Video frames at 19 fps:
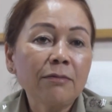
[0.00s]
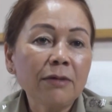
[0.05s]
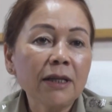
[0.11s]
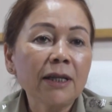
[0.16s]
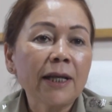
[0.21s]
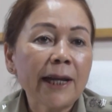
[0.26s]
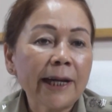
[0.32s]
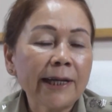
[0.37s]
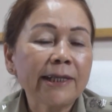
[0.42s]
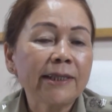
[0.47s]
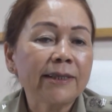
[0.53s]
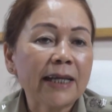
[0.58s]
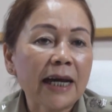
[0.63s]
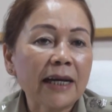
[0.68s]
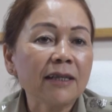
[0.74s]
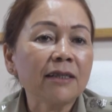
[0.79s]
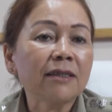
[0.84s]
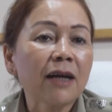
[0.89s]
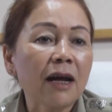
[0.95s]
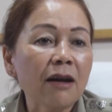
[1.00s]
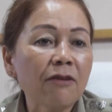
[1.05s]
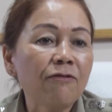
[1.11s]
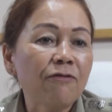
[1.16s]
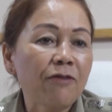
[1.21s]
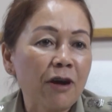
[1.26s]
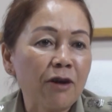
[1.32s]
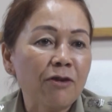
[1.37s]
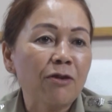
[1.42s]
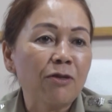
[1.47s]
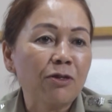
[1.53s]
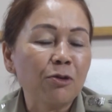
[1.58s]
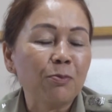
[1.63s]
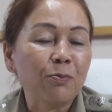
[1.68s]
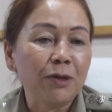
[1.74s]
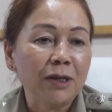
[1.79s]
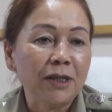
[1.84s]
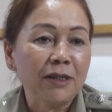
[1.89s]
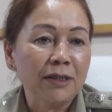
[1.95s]
That is unfair on the
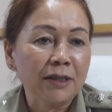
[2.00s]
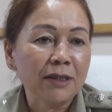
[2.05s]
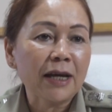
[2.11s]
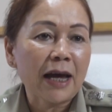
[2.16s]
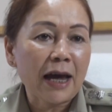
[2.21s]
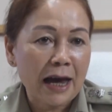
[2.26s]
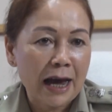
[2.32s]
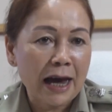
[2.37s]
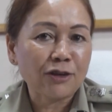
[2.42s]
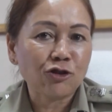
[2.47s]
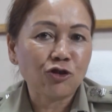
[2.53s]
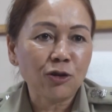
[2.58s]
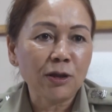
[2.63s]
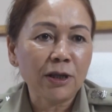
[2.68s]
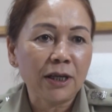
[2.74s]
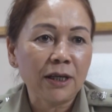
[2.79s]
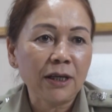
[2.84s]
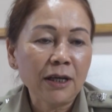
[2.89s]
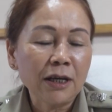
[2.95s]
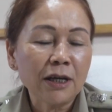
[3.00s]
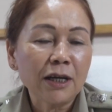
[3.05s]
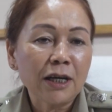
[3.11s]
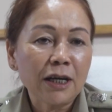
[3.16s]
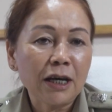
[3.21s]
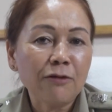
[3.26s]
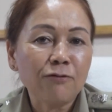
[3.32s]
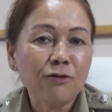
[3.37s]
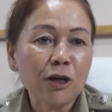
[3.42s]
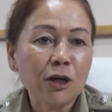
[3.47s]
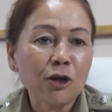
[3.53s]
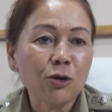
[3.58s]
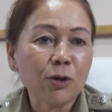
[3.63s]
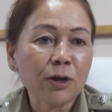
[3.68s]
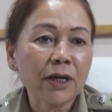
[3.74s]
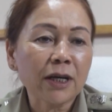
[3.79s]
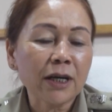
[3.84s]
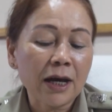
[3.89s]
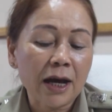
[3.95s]
police. Actually, if you're
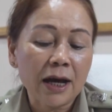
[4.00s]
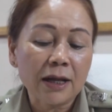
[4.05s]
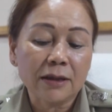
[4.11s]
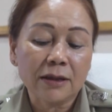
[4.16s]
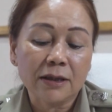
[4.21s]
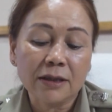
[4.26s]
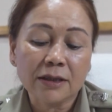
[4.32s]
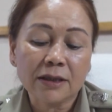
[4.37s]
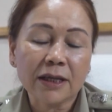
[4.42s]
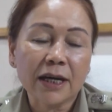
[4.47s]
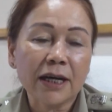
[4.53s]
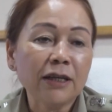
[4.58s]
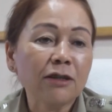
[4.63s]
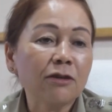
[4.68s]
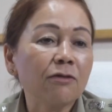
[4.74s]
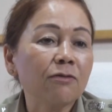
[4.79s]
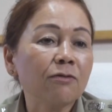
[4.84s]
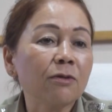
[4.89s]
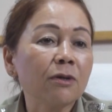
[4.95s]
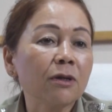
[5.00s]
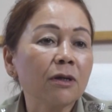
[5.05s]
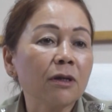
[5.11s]
looking at this kind of